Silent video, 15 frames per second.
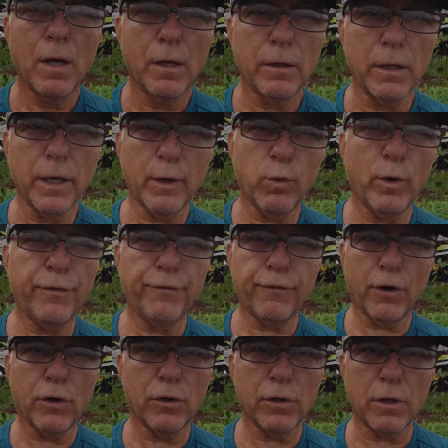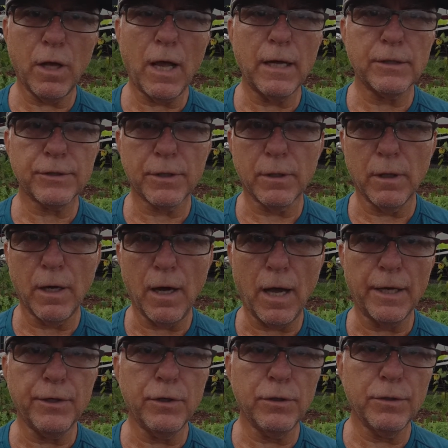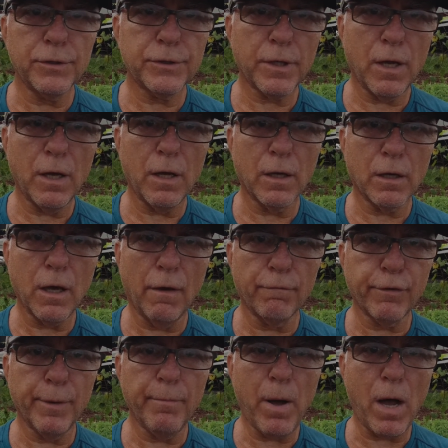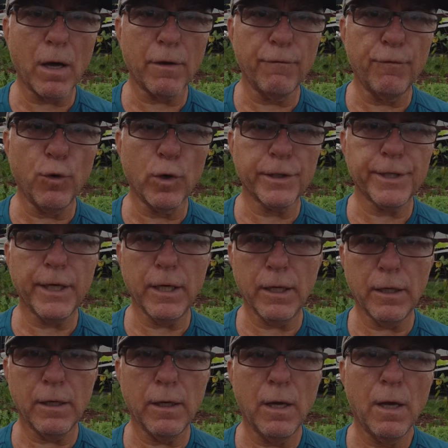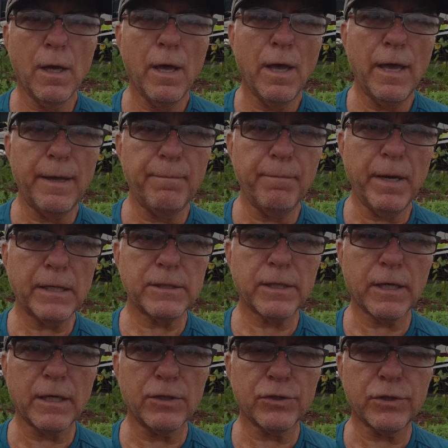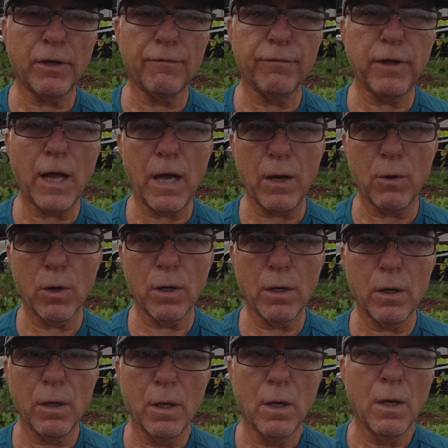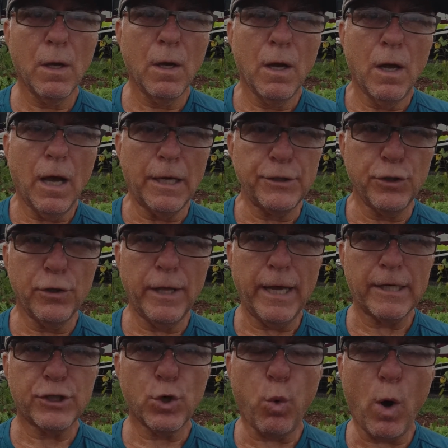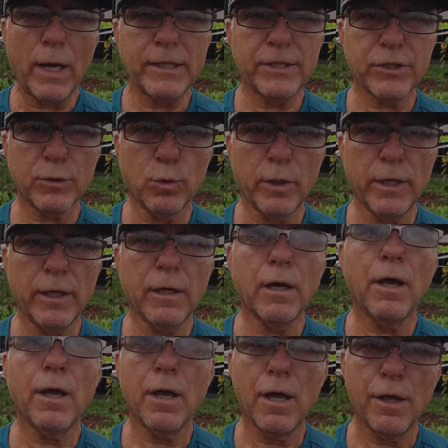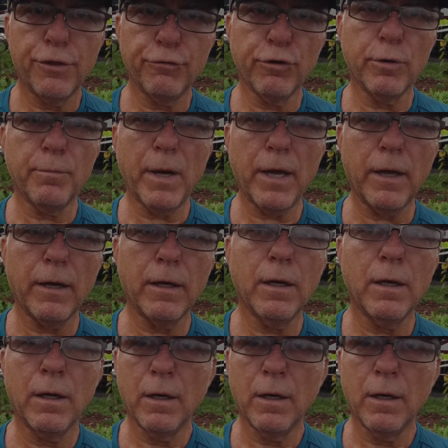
Liquid fertilizer. I use uh, Comfrey Bocking 14 and Mexican sunflower. I do that twice a week through my